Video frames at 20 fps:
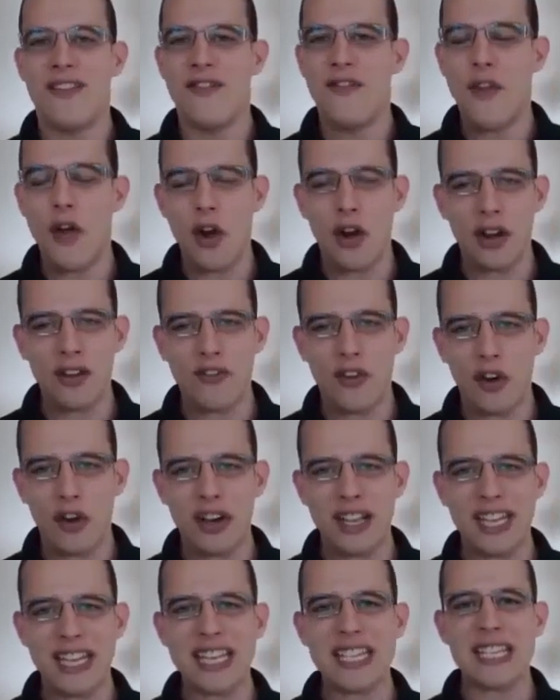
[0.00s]
Very,
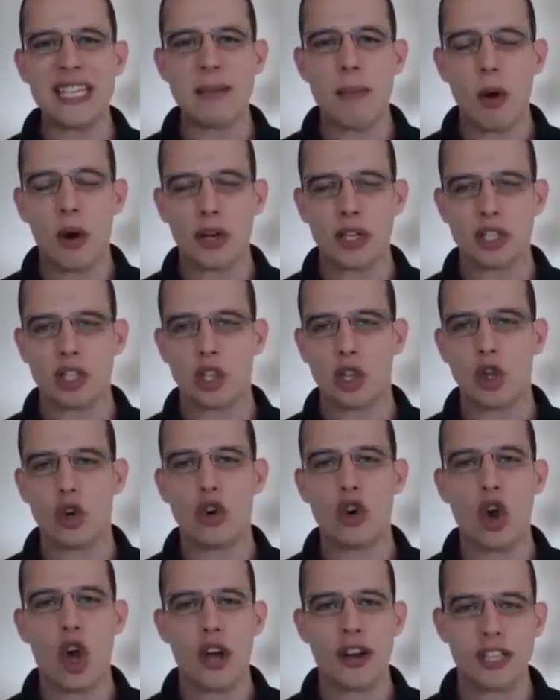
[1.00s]
very easy market to
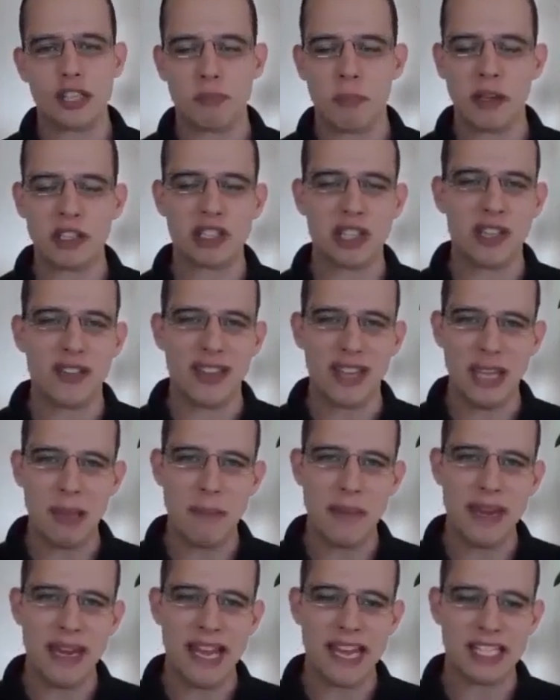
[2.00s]
learn on, especially the
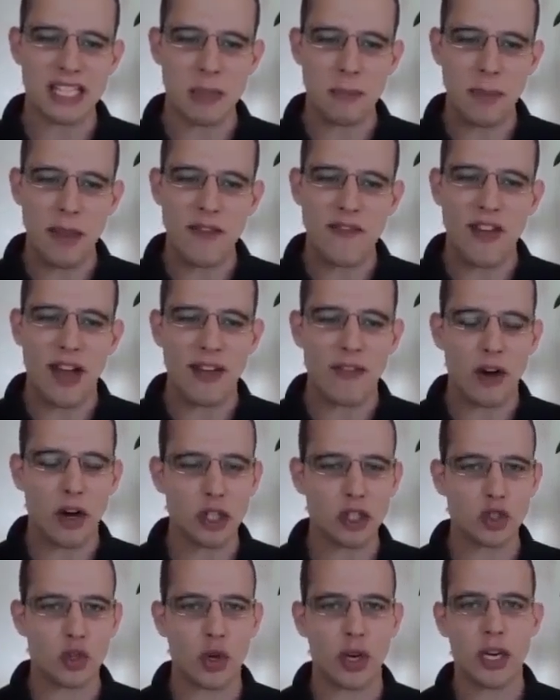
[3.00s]
E-mini S&P
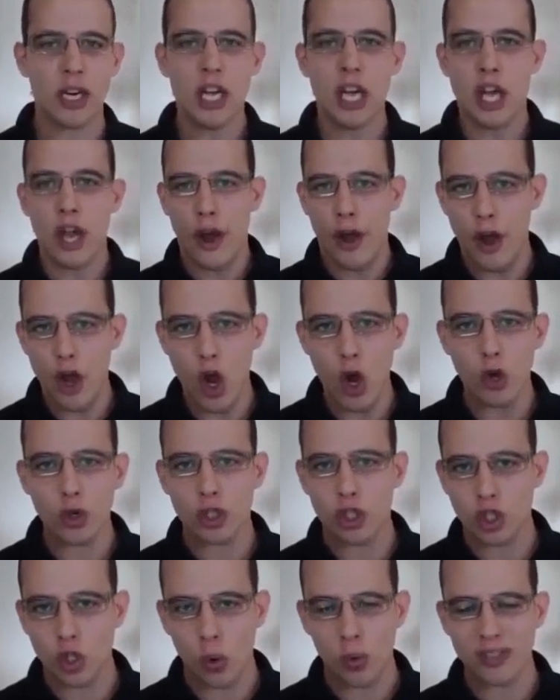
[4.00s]
500. No
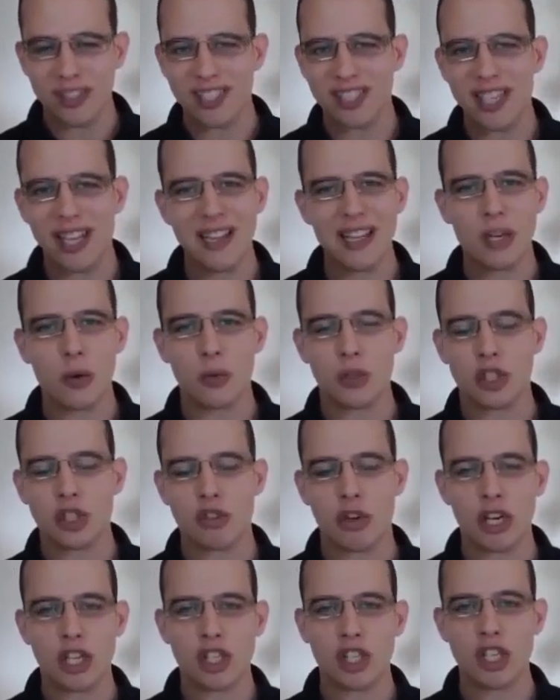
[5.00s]
short selling
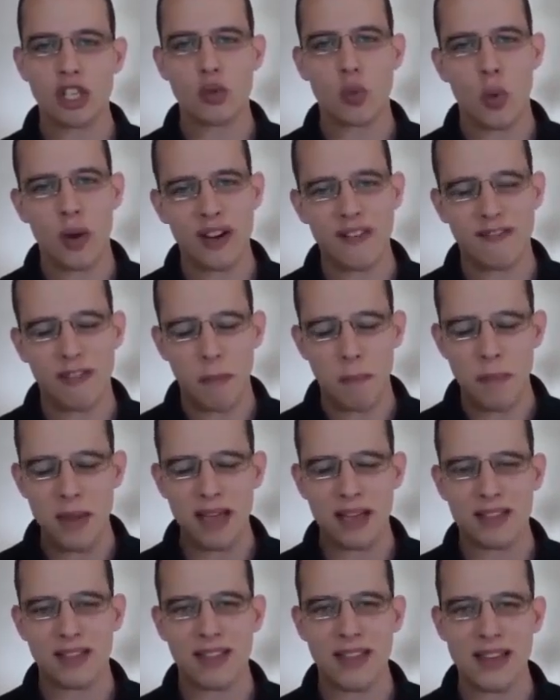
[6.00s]
restrictions. One of the
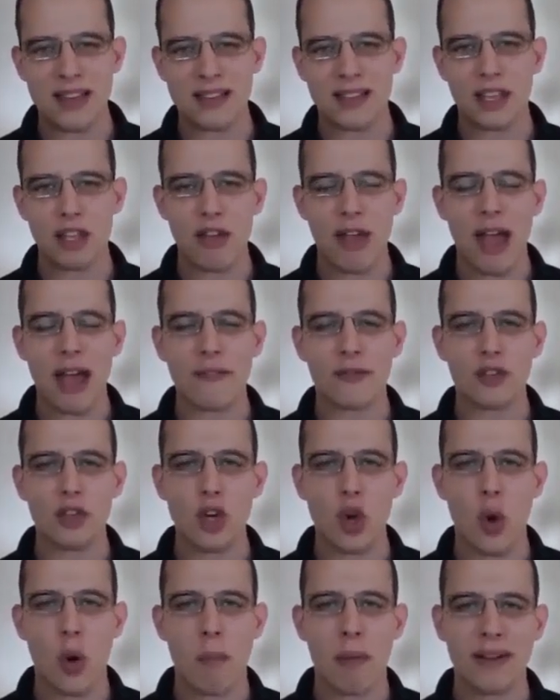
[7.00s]
big things that you have to
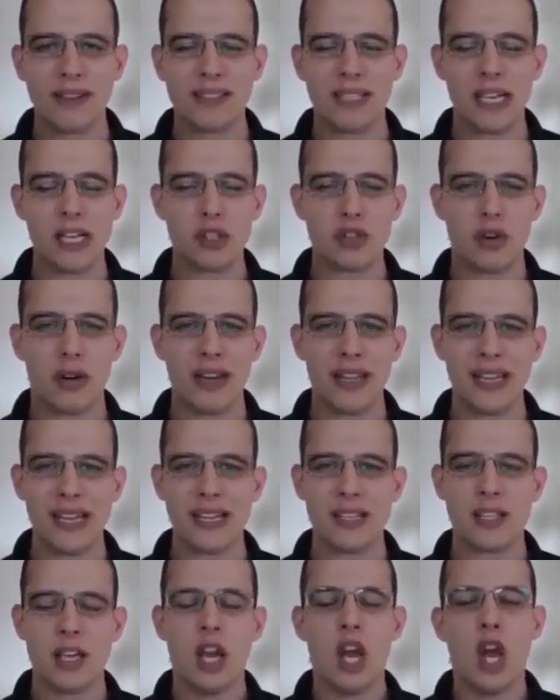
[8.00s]
know about day trading
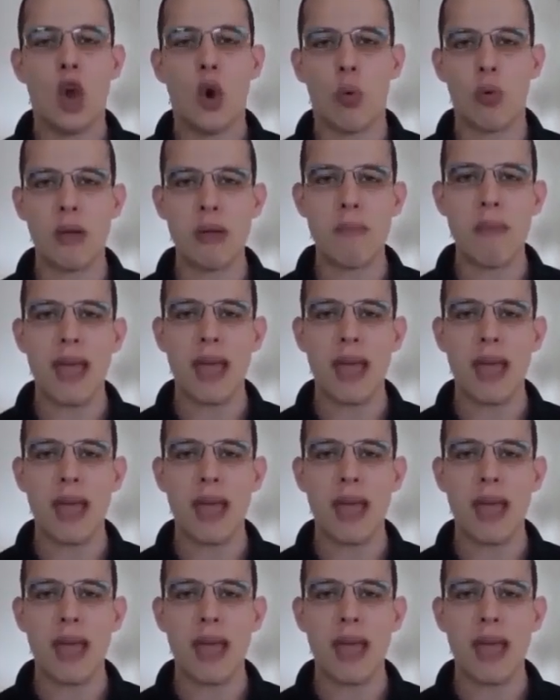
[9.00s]
is we